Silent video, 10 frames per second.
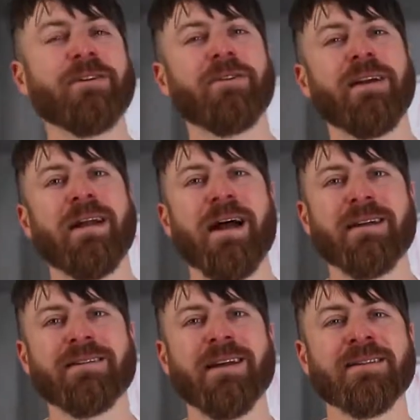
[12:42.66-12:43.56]
internet
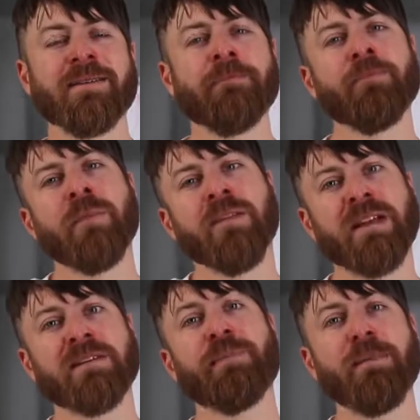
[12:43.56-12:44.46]
access.
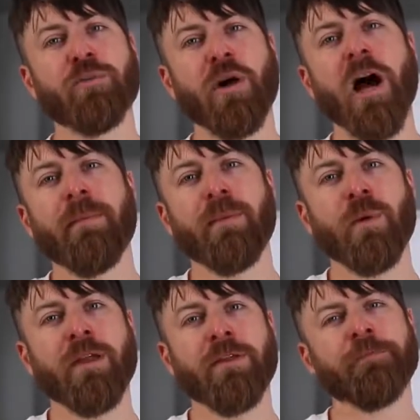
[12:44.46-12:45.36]
That's a big problem
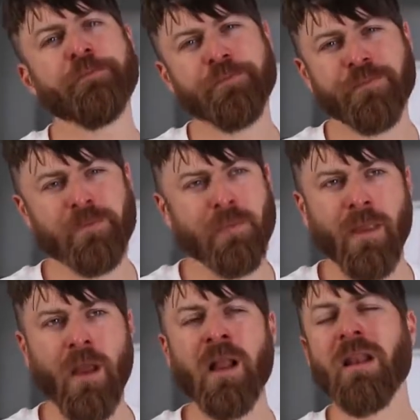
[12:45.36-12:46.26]
with
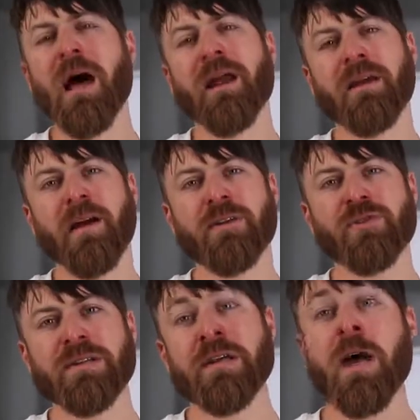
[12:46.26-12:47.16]
a lot of
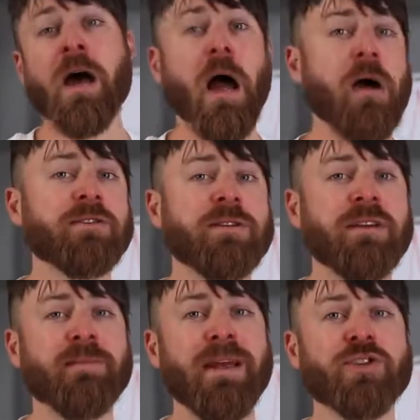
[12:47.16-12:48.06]
countries. I also
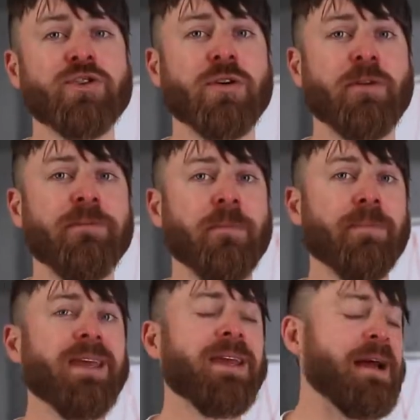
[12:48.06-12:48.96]
need to make sure, for
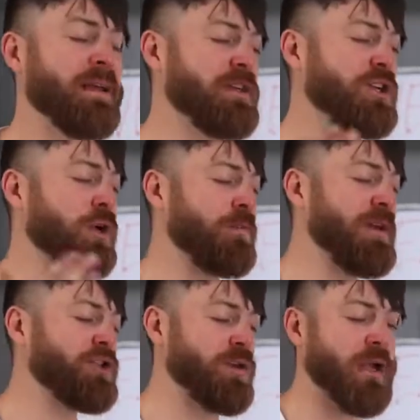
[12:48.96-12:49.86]
me, I need to
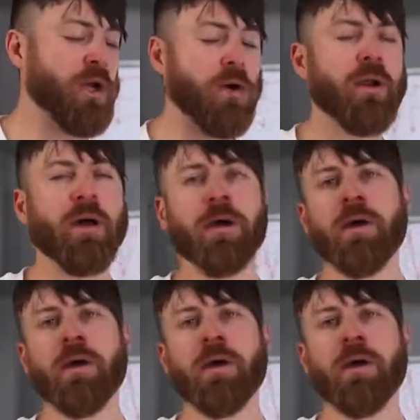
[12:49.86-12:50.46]
make sure I go to